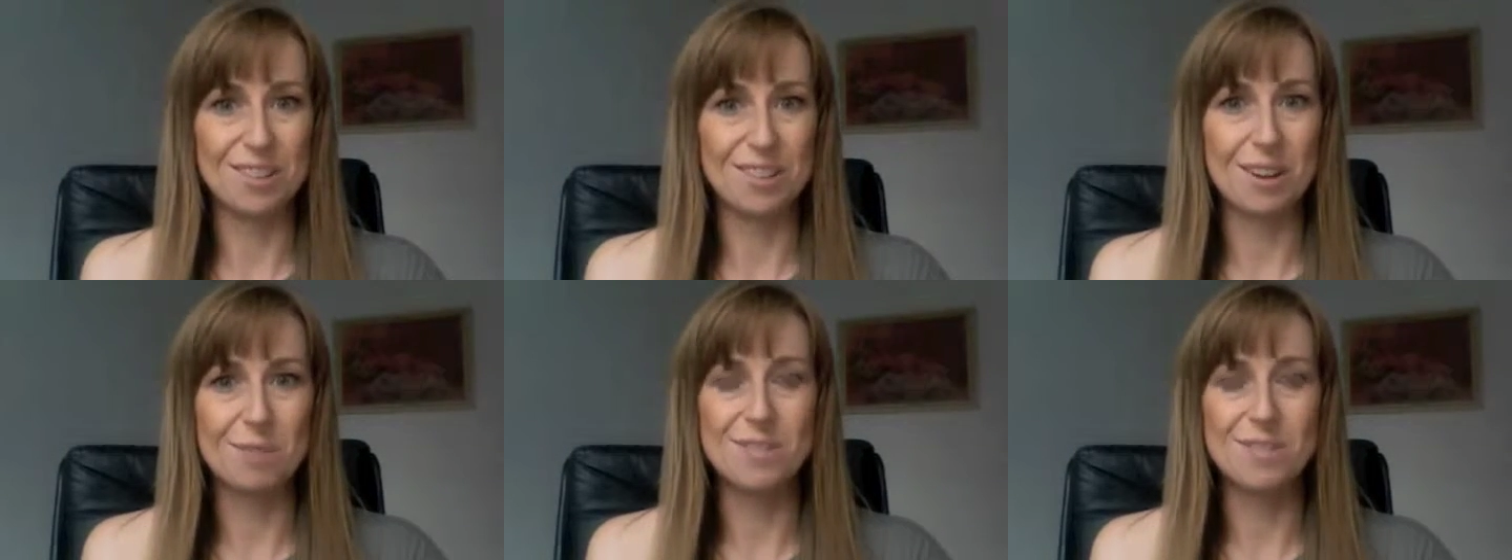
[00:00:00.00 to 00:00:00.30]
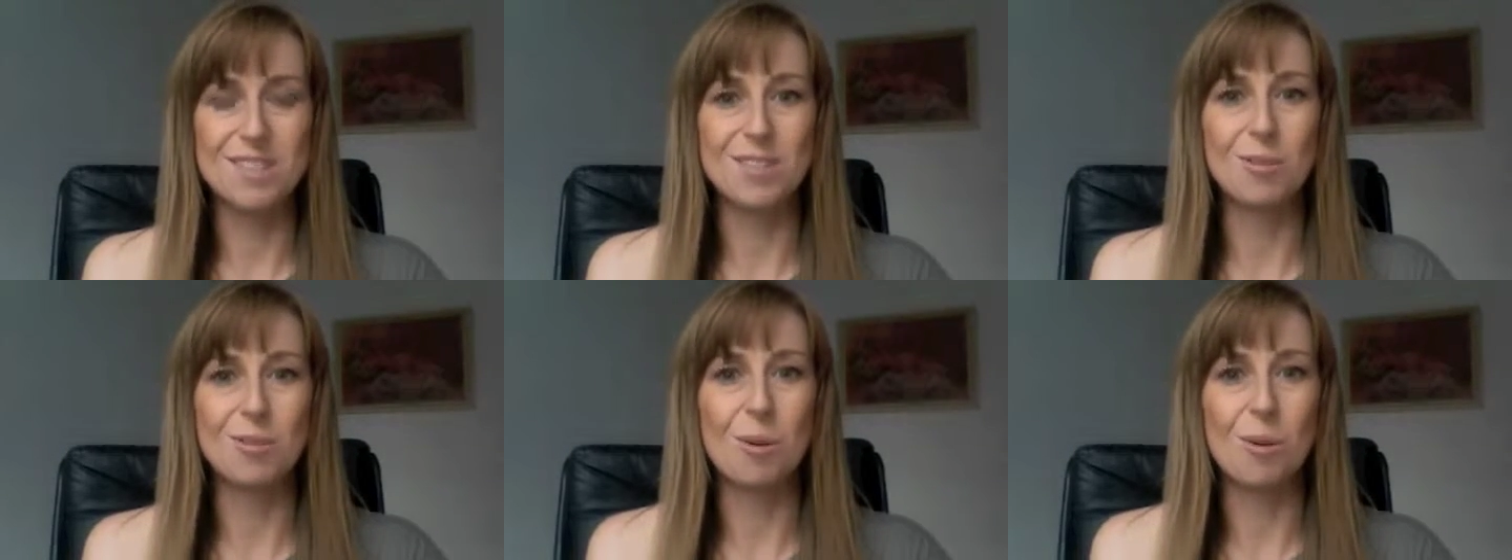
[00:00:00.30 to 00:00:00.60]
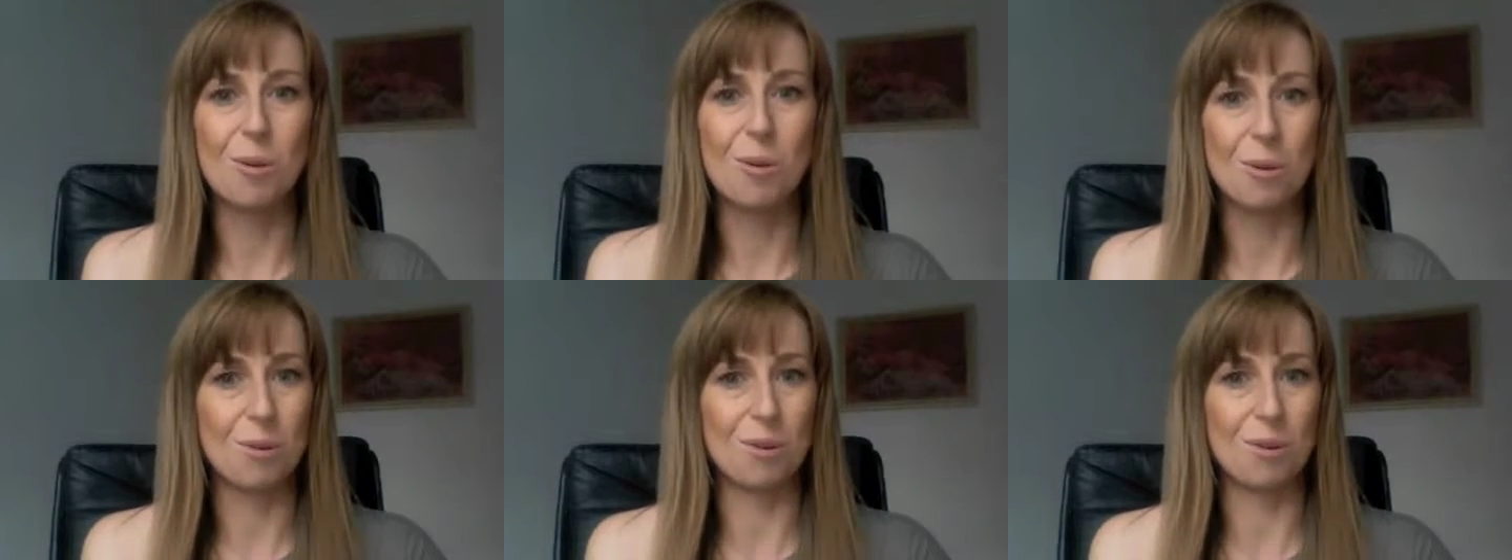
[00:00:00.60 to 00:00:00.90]
I was in
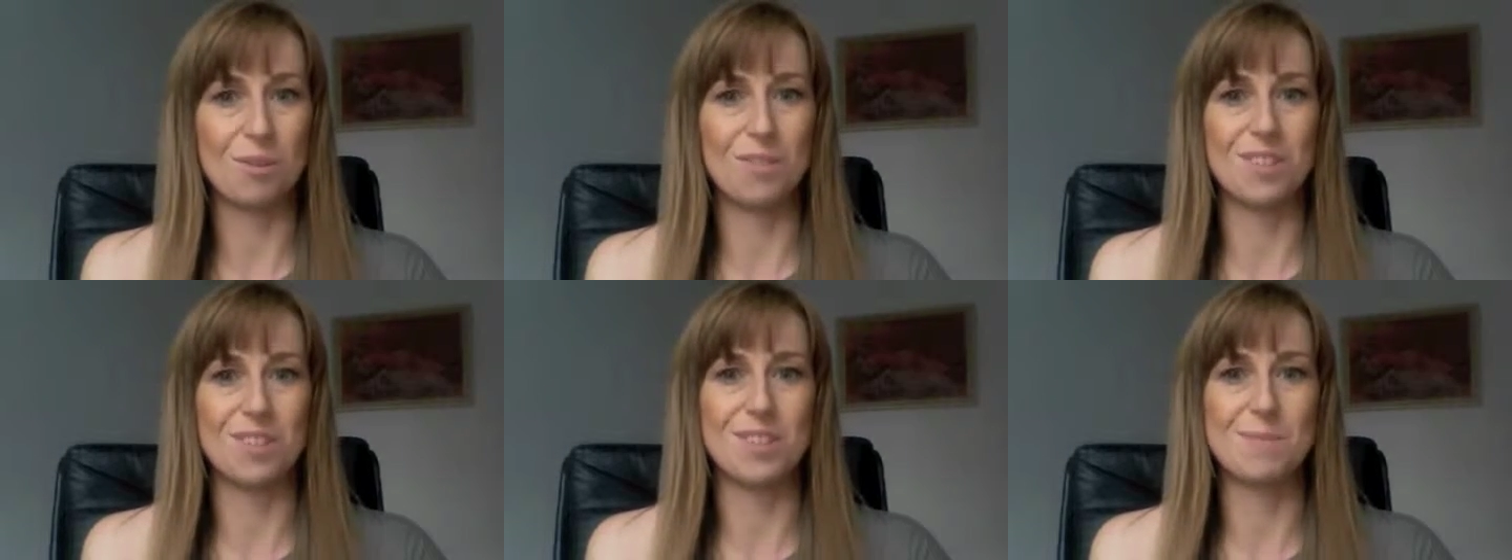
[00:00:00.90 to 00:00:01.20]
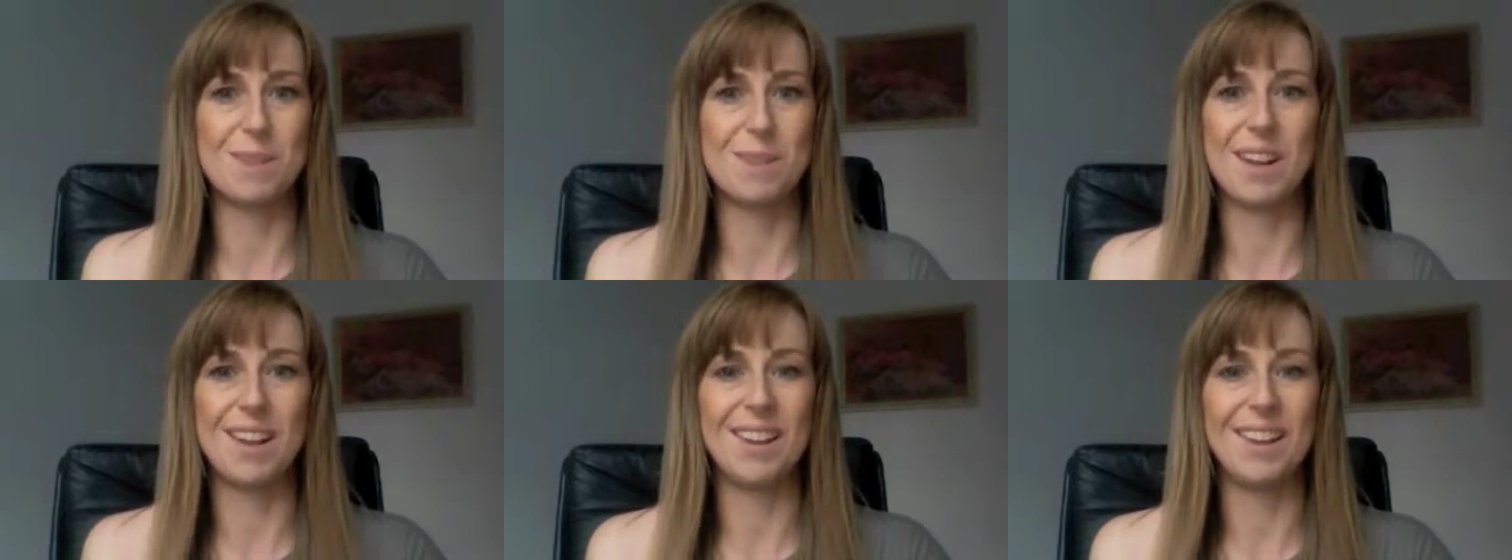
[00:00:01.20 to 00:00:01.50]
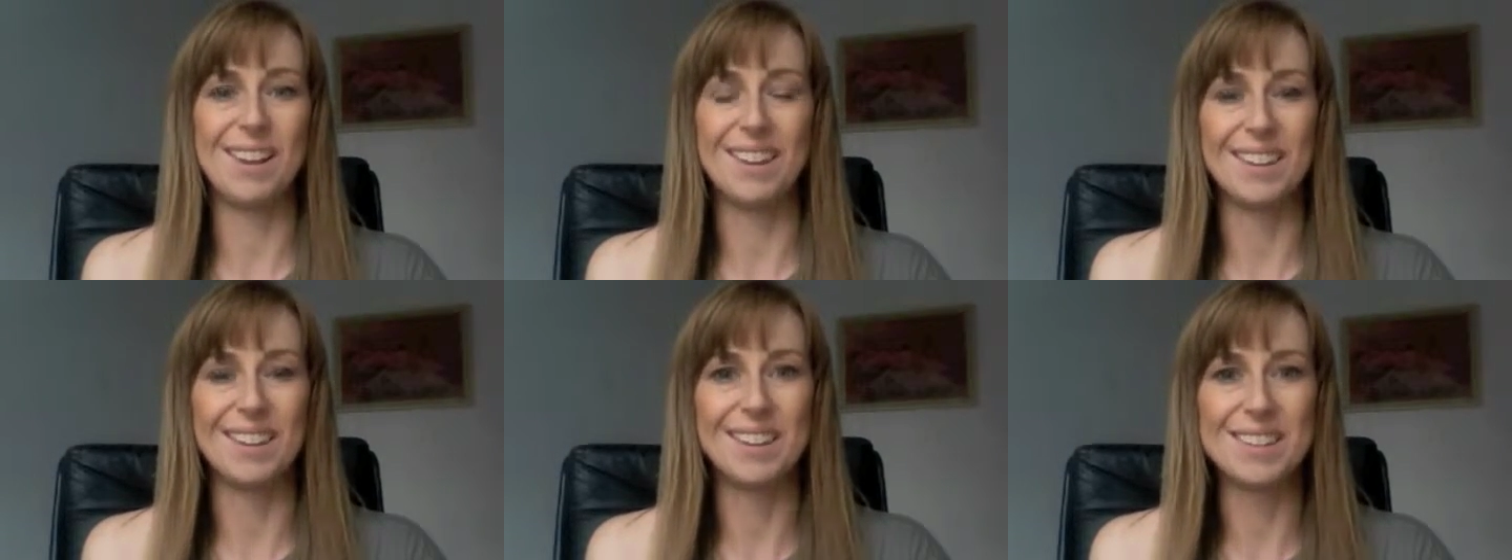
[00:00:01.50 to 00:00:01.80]
awe of this man
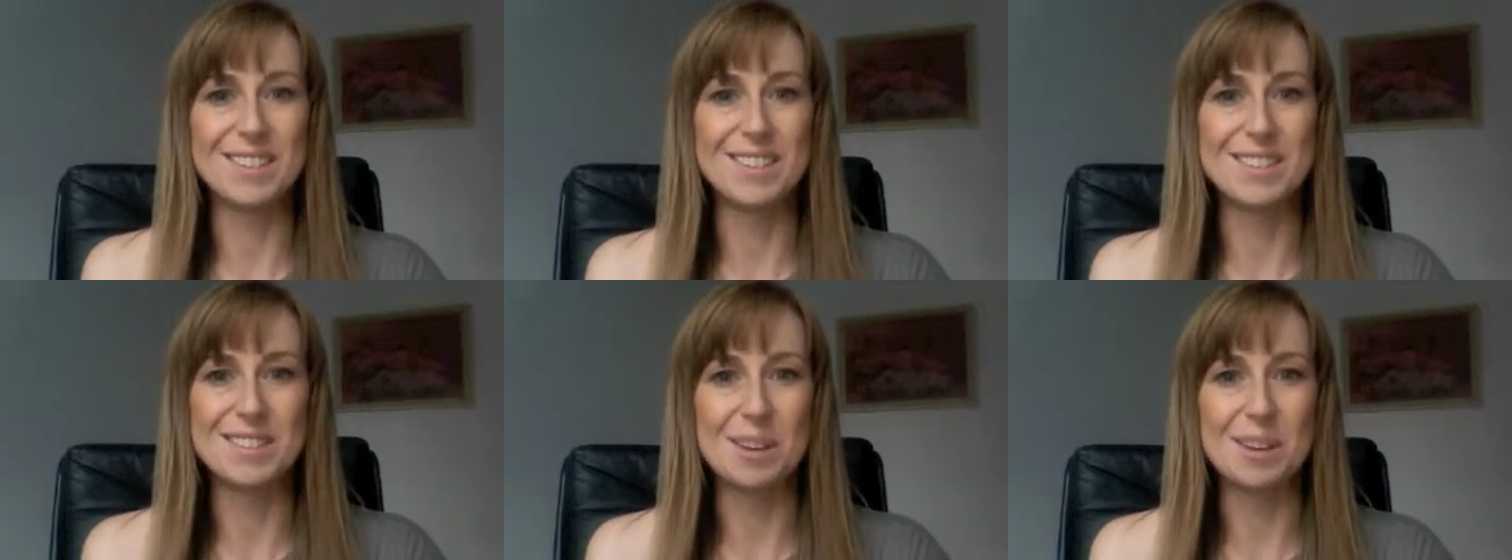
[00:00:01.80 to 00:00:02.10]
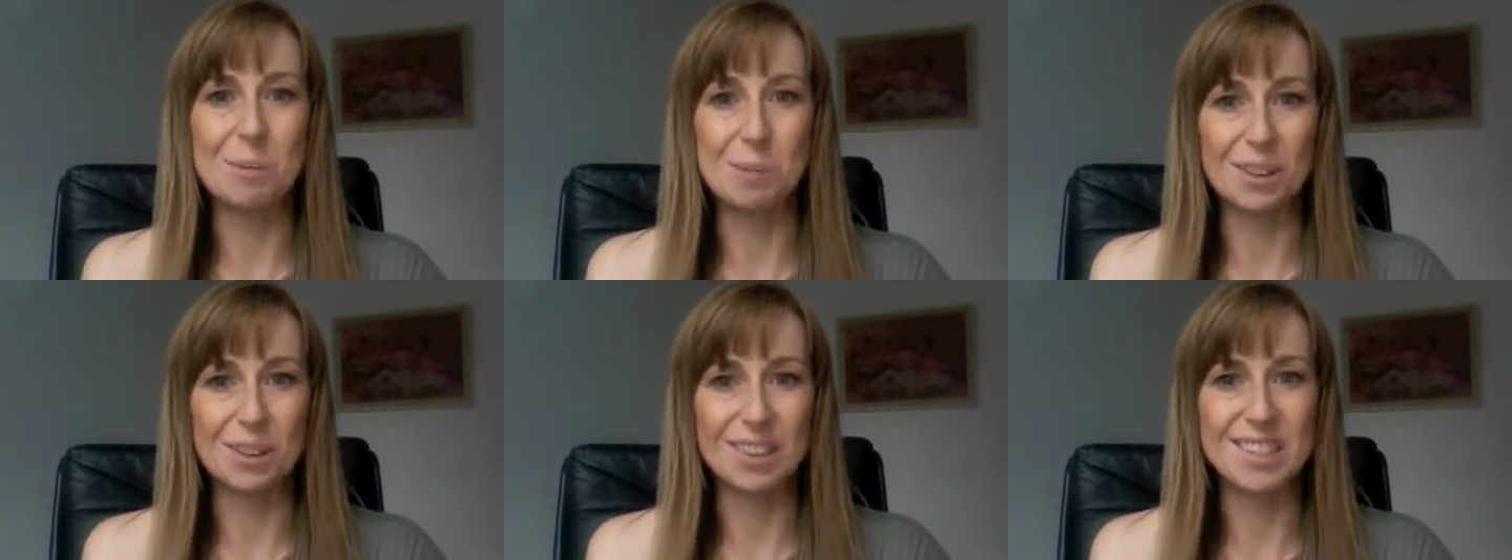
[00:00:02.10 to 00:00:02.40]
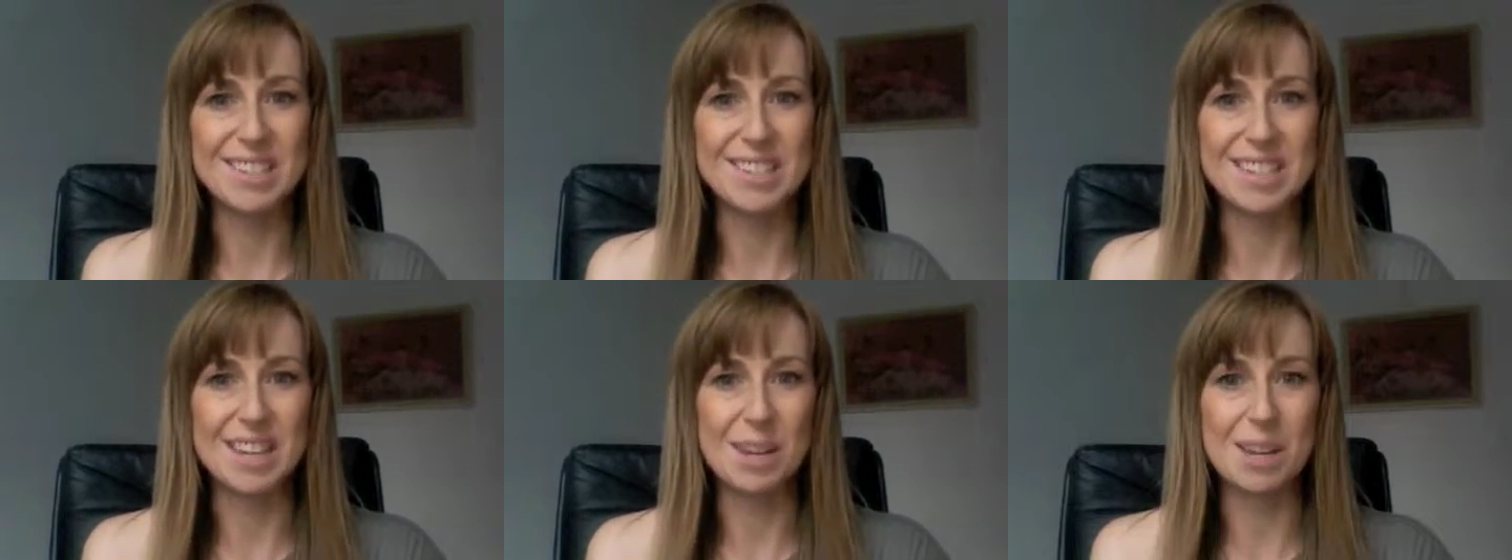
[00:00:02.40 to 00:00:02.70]
and his
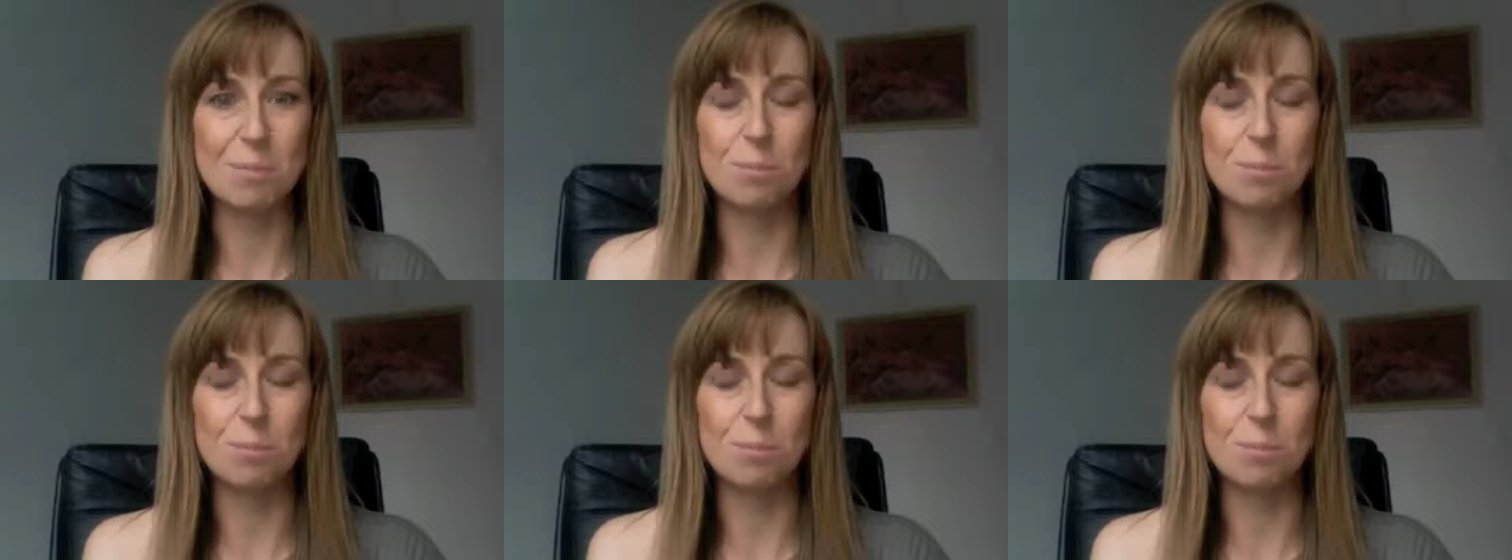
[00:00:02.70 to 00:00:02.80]
ability,